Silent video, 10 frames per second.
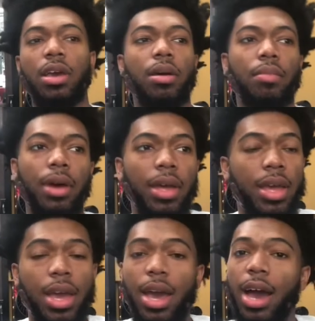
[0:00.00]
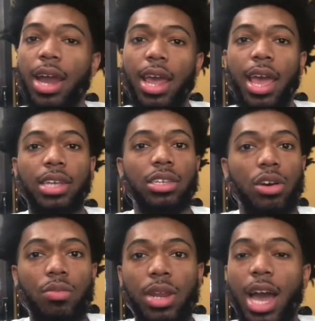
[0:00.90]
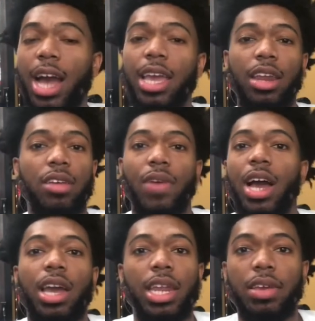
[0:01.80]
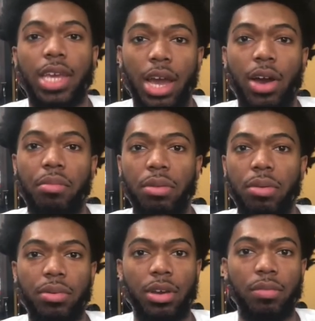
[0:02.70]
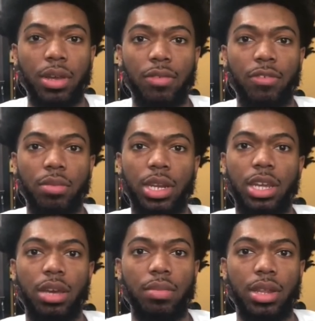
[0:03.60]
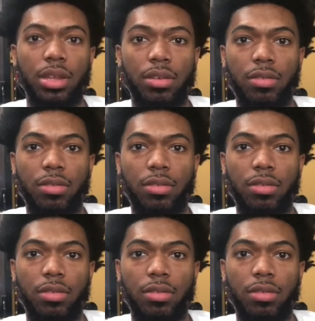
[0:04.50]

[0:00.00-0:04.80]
But I done had so many, I can't even count how many people come in from the DM method,